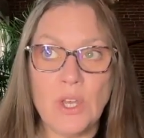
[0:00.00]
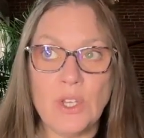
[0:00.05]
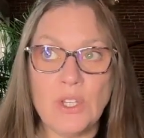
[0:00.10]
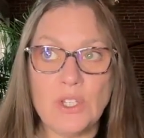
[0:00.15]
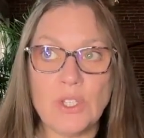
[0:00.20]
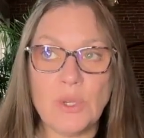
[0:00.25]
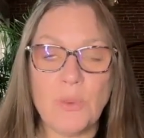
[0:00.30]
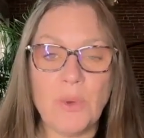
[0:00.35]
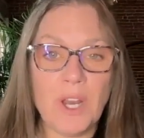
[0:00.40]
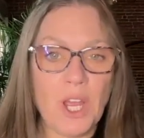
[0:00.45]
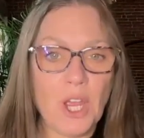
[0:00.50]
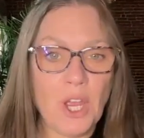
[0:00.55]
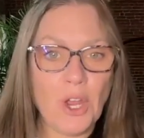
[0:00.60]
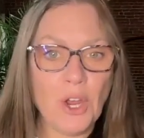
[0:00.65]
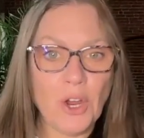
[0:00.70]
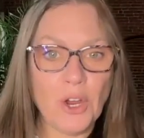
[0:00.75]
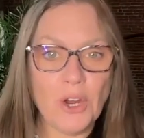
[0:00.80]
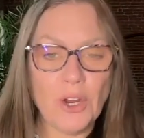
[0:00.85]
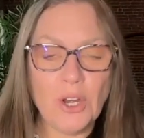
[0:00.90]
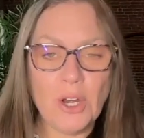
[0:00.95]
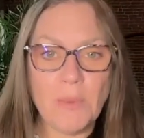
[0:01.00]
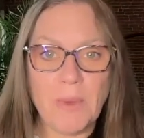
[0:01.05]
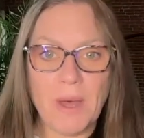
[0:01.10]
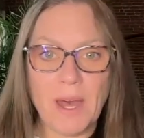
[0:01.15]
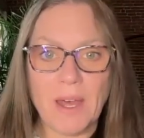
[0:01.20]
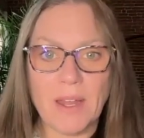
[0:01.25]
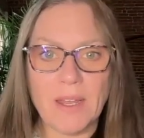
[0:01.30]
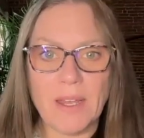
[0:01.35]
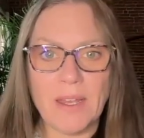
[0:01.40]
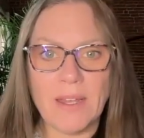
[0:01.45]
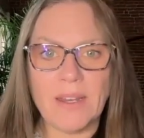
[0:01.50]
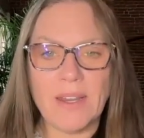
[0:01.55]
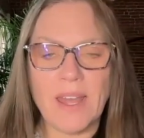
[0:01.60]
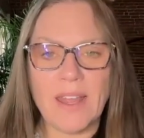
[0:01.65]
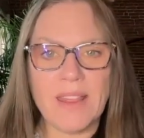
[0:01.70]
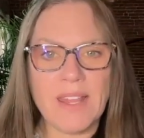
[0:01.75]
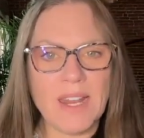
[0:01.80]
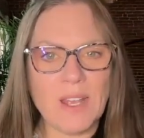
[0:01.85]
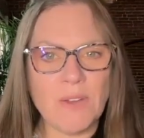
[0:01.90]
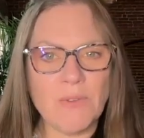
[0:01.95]
So when I heard about it
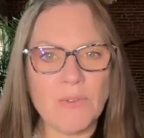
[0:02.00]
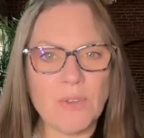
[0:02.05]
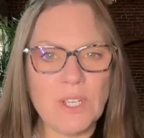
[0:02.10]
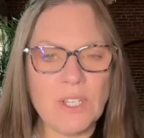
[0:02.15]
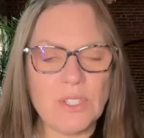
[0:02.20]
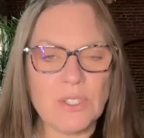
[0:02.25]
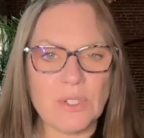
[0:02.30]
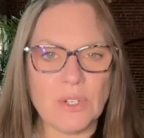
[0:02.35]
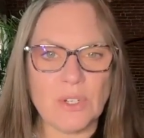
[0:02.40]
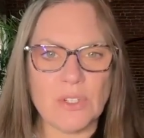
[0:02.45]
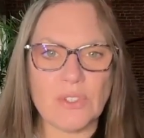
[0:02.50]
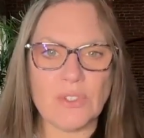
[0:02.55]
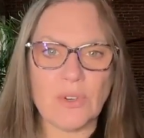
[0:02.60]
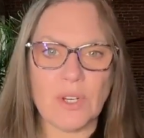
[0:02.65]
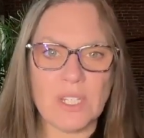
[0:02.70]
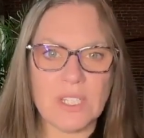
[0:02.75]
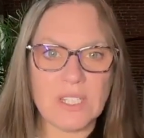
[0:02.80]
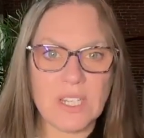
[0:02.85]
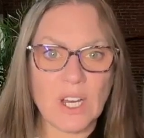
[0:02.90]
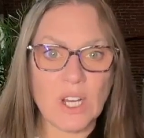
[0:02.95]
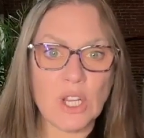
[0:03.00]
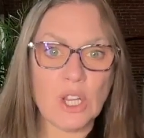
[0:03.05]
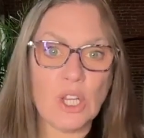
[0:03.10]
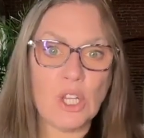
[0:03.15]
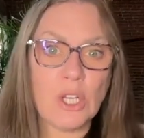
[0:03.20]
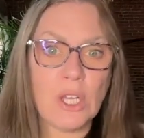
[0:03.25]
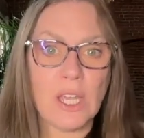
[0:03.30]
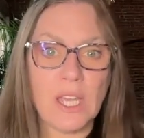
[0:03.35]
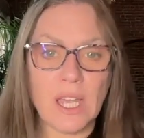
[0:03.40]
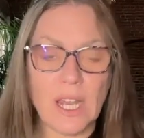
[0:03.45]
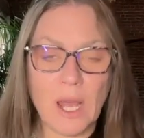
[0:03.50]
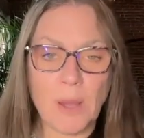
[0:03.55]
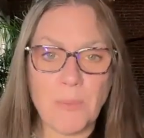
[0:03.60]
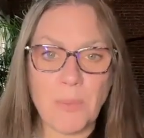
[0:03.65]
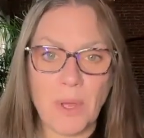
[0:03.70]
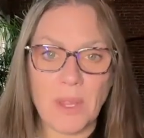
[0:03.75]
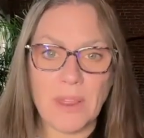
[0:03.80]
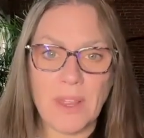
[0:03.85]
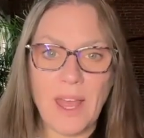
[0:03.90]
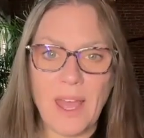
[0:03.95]
and then I researched or I started looking it up
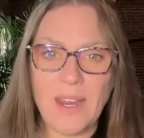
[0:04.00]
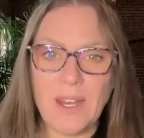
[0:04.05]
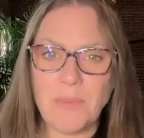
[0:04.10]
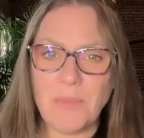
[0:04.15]
online,